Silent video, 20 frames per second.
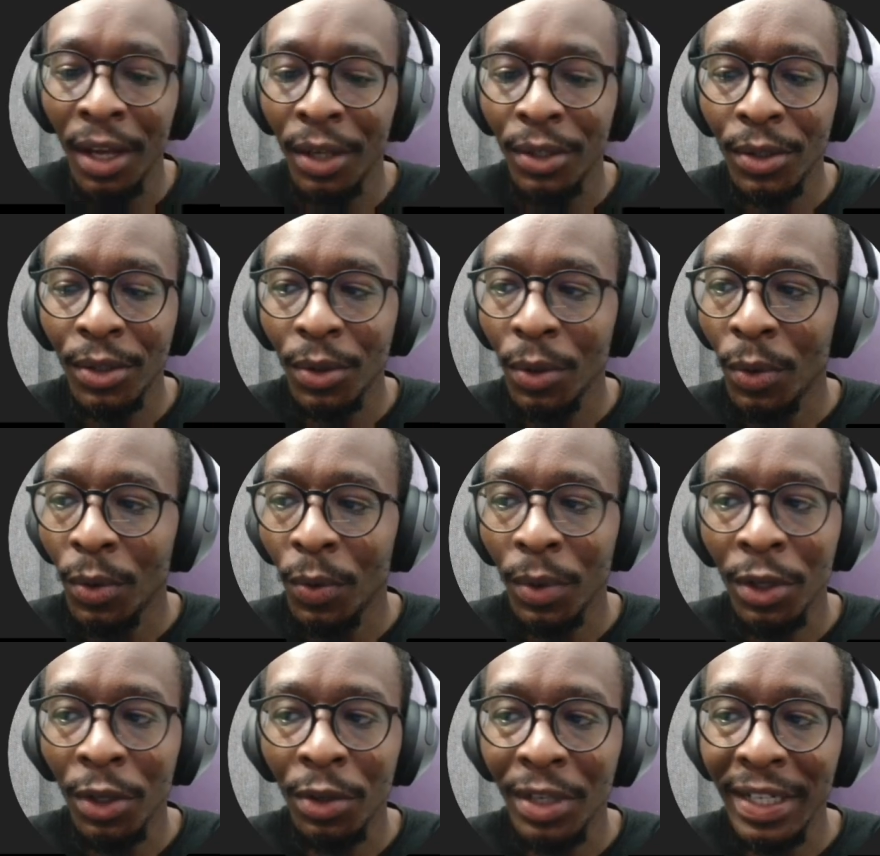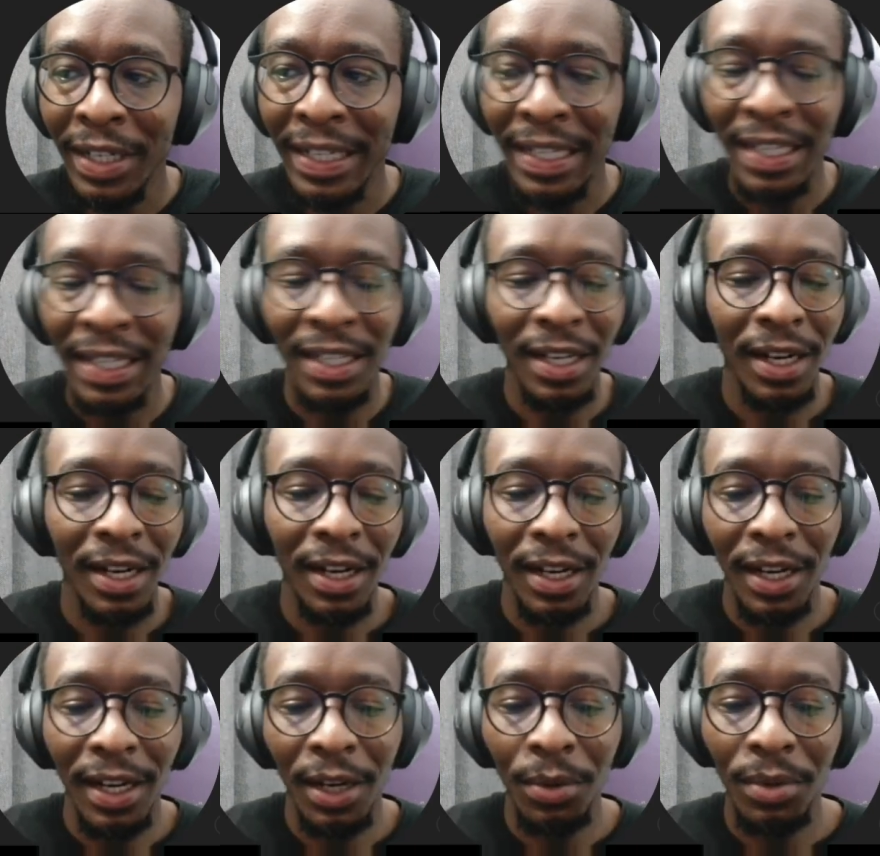So we already created an
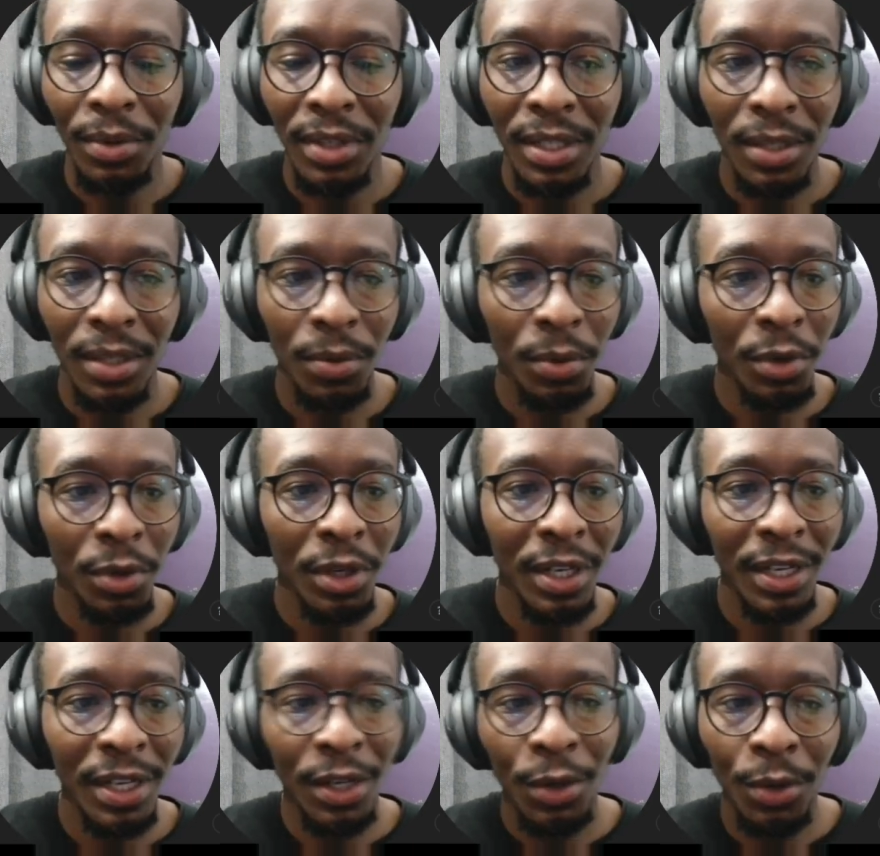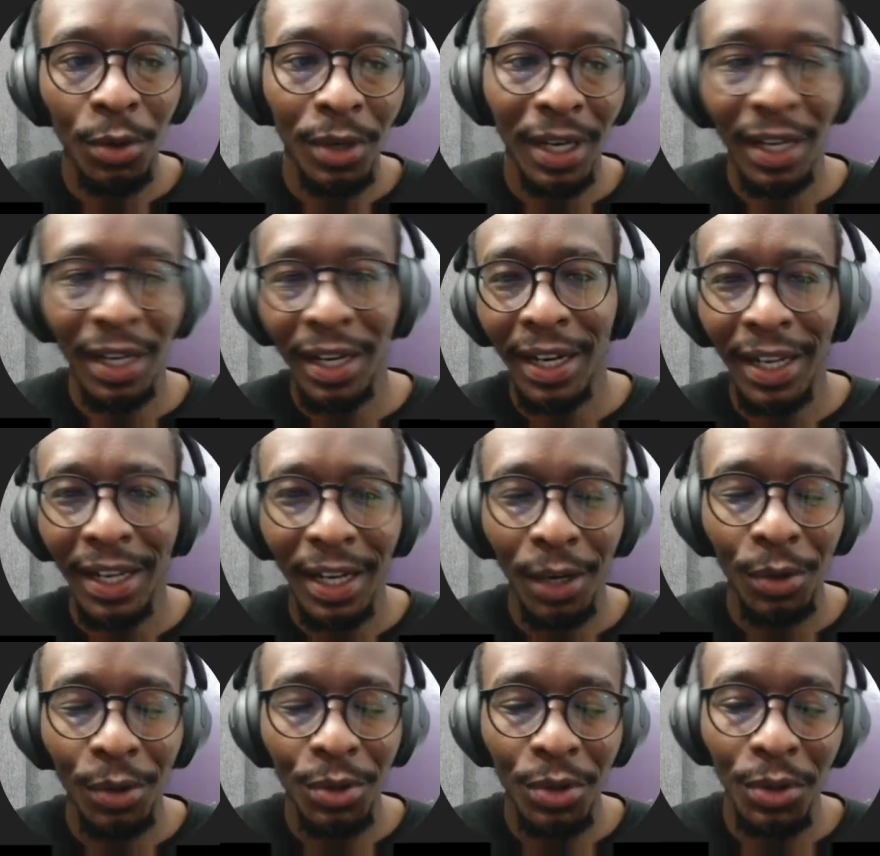account, we already know kind of like
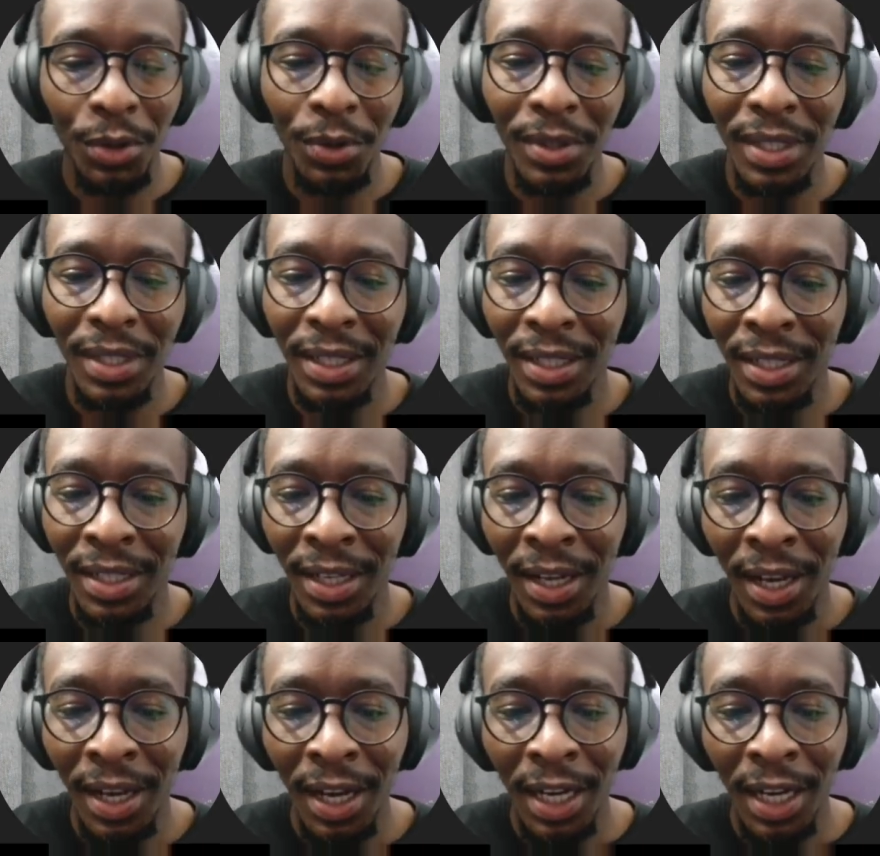how to use it.